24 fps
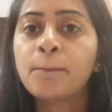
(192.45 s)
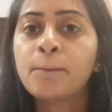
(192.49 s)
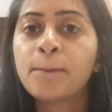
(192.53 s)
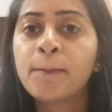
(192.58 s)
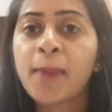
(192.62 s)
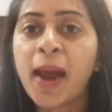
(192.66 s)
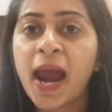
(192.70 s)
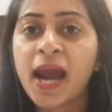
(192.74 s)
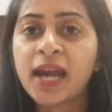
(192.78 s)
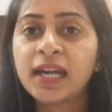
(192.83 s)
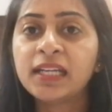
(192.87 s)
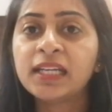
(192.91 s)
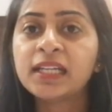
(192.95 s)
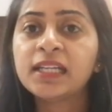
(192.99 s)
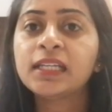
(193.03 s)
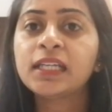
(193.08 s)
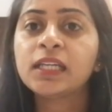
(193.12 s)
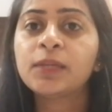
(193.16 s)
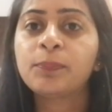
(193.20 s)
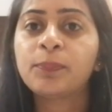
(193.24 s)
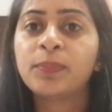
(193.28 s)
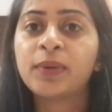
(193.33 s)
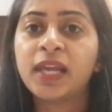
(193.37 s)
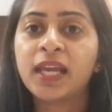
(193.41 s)

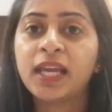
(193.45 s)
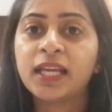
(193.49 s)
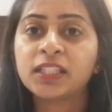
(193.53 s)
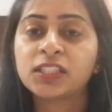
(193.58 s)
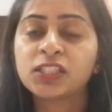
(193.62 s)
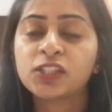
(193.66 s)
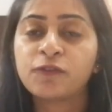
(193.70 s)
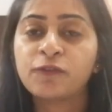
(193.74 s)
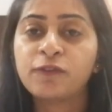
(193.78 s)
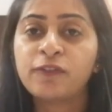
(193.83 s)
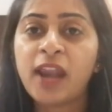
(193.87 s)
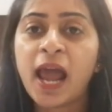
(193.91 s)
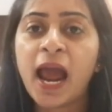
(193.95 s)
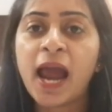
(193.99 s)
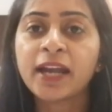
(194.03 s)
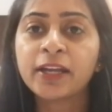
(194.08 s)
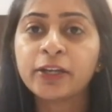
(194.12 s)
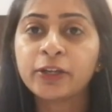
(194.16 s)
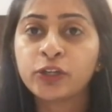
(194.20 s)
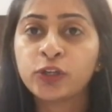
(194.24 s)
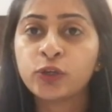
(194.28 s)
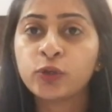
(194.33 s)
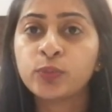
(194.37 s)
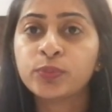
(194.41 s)
parallelly placed
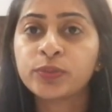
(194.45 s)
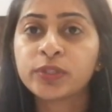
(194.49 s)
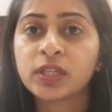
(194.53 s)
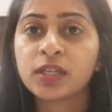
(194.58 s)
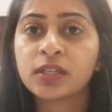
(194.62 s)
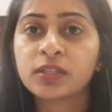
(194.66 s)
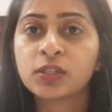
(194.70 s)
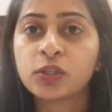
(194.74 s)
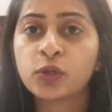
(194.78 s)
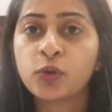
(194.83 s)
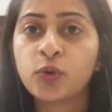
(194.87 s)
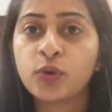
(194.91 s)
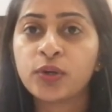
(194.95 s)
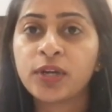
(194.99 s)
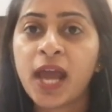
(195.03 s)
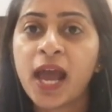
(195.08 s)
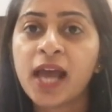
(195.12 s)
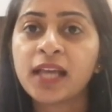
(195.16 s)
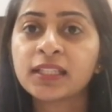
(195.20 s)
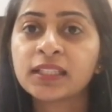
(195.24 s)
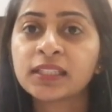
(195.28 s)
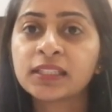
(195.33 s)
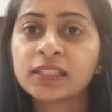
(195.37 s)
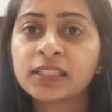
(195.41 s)
flat tubes is known
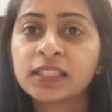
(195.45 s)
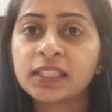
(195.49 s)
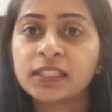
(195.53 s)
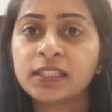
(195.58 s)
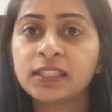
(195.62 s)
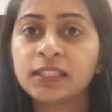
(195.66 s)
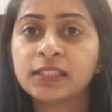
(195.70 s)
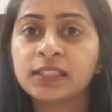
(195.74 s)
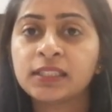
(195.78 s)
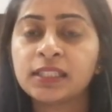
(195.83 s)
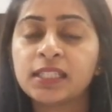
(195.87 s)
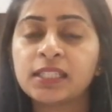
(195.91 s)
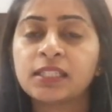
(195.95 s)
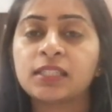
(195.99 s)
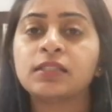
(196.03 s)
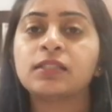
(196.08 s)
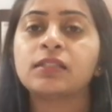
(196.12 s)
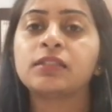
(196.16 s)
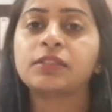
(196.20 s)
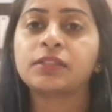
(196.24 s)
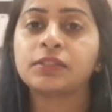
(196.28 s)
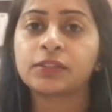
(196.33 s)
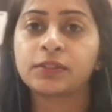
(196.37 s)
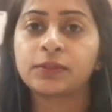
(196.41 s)
as
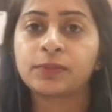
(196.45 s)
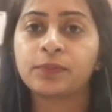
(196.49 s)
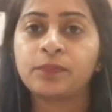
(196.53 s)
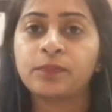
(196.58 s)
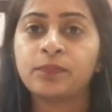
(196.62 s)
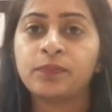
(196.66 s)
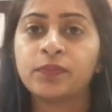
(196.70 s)
cisterns.